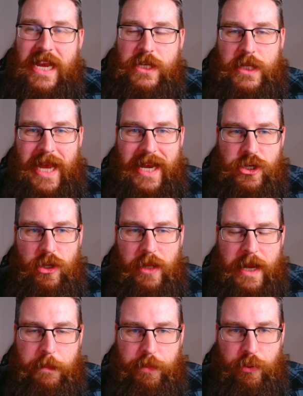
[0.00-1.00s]
It's
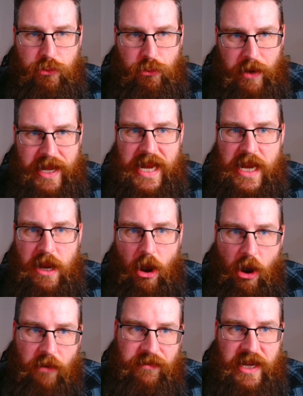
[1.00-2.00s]
actually pretty
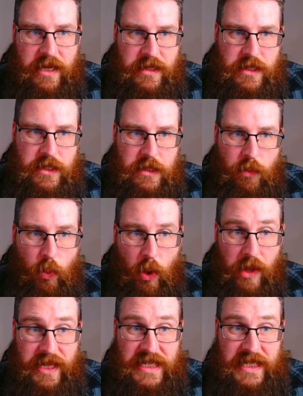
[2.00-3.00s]
obvious
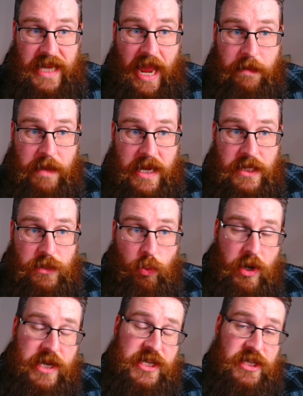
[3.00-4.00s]
what this game is,
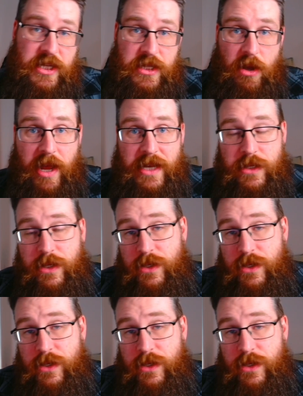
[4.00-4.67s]
what it's designed to